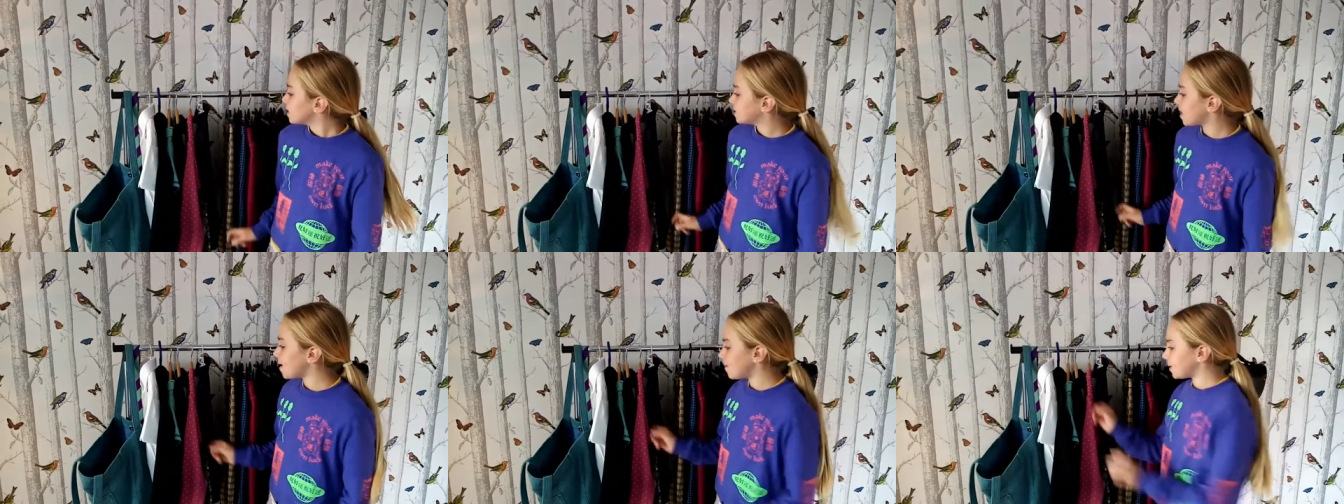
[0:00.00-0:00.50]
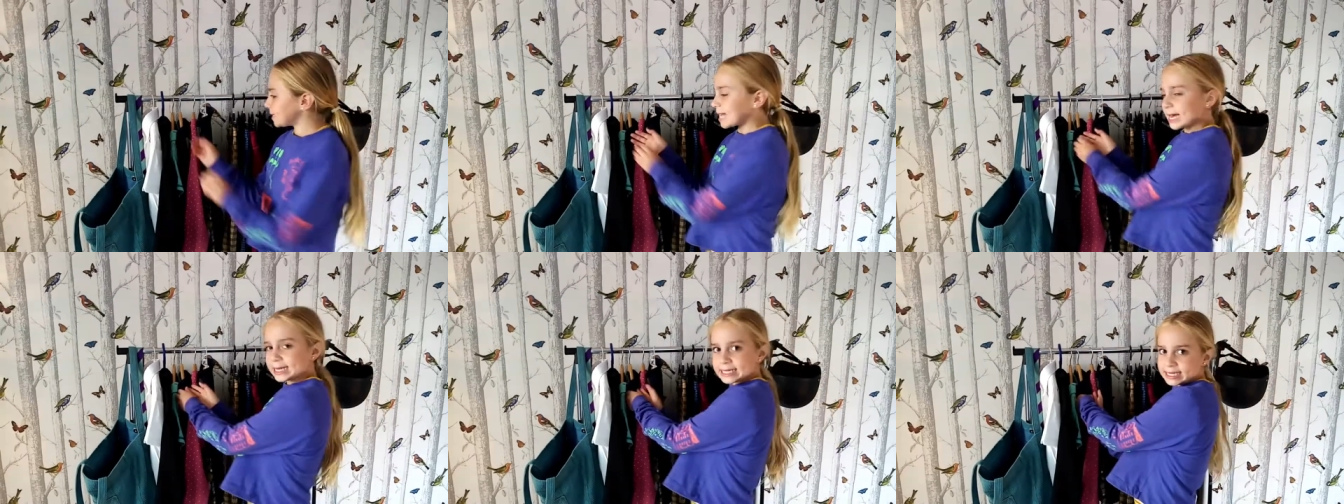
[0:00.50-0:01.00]
So my
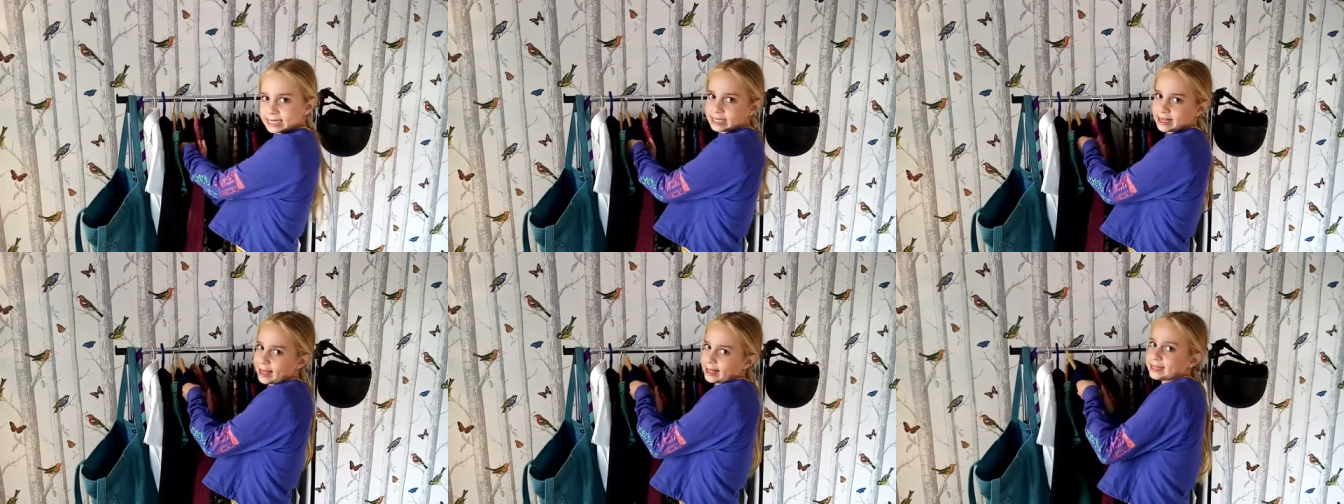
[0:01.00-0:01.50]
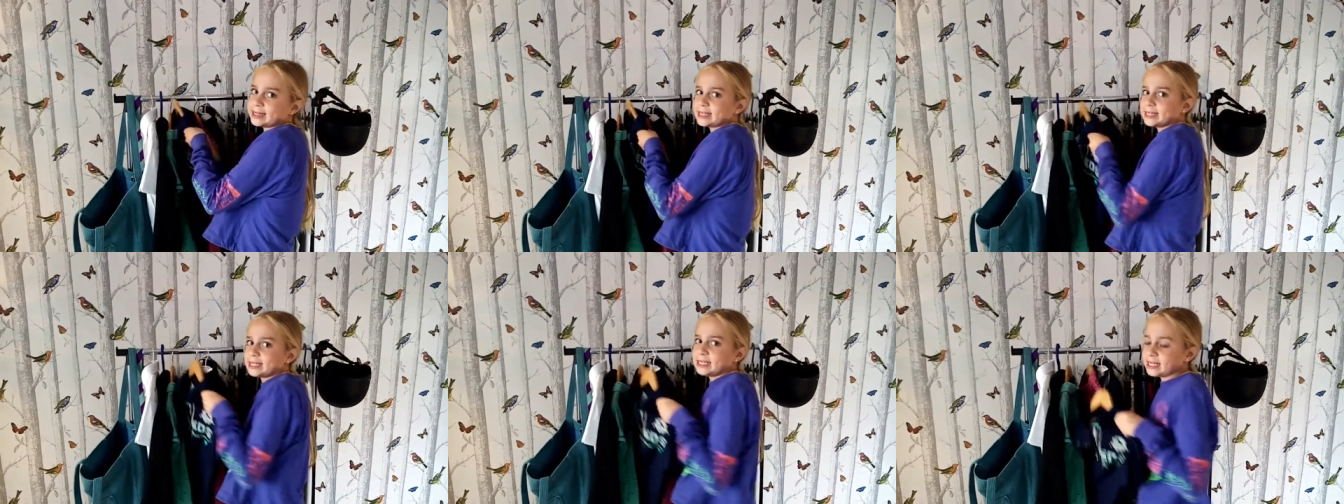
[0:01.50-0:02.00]
next t-shirt is this
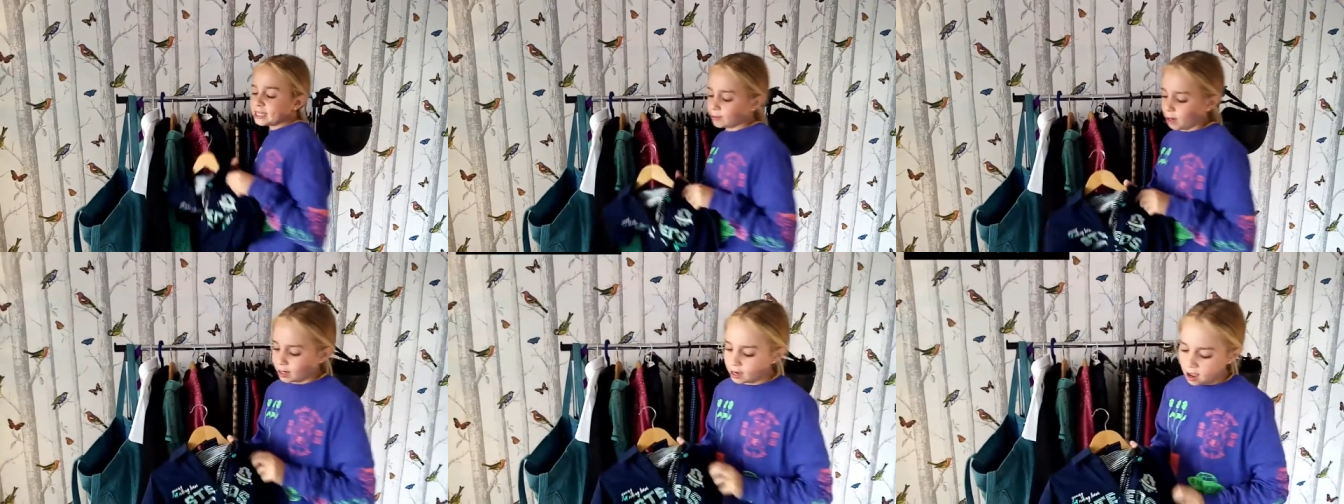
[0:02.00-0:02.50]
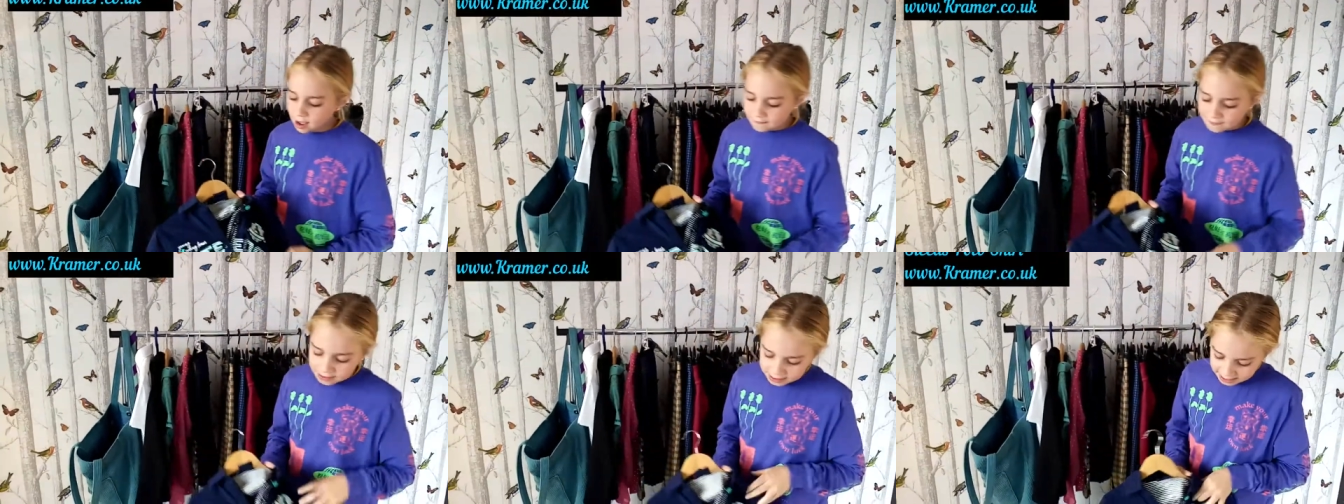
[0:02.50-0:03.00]
Steeds one. I
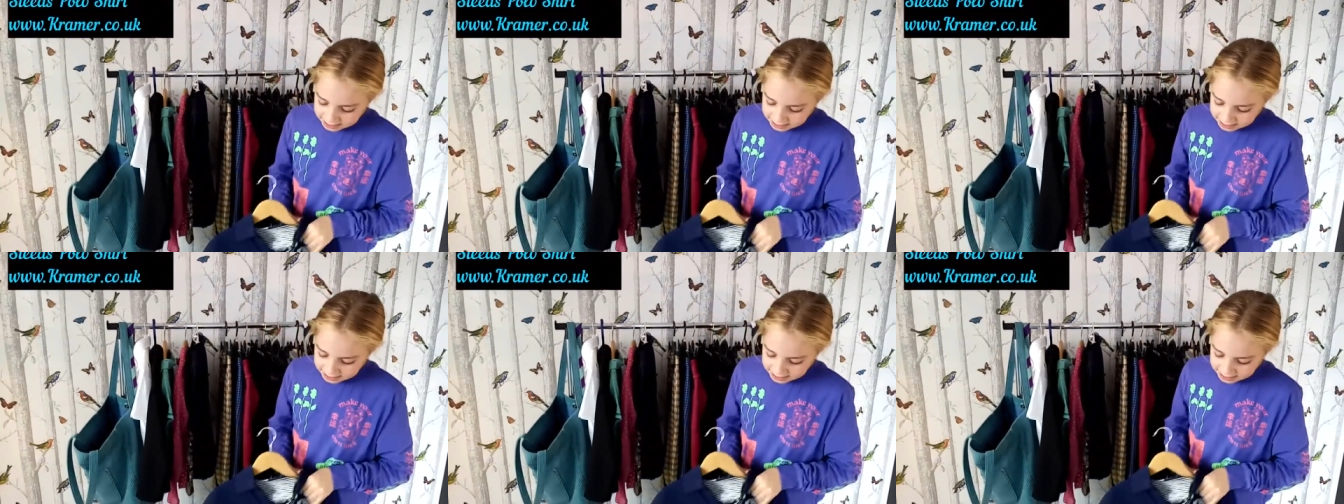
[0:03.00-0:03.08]
feel like